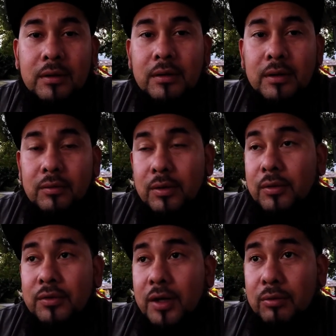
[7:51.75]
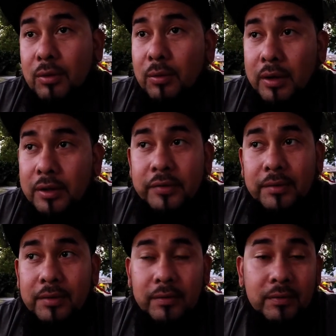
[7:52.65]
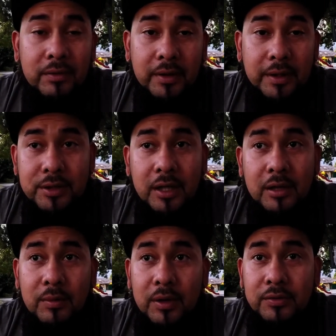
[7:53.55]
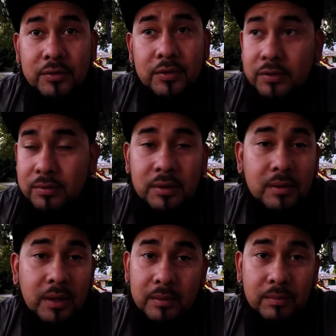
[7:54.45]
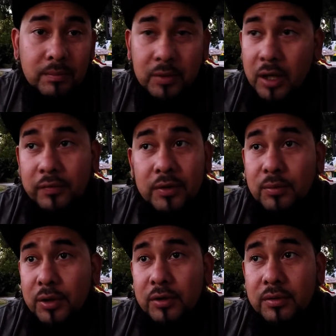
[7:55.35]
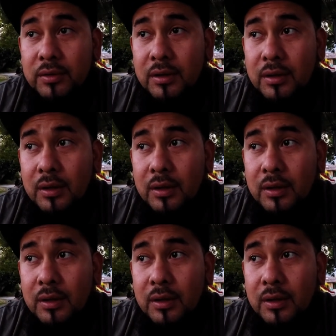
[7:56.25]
Because there was times where we wanted a 7-Eleven or like a Jack in the Box just to get something like coffee in the morning or something.